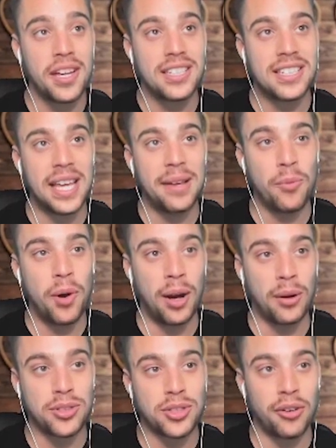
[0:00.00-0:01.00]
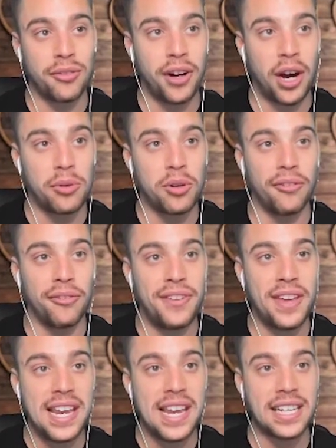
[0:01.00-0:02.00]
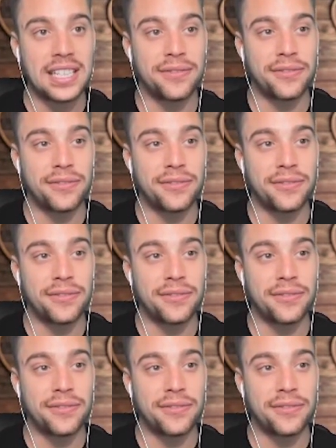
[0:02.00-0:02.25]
Team World so far, we've got Felix,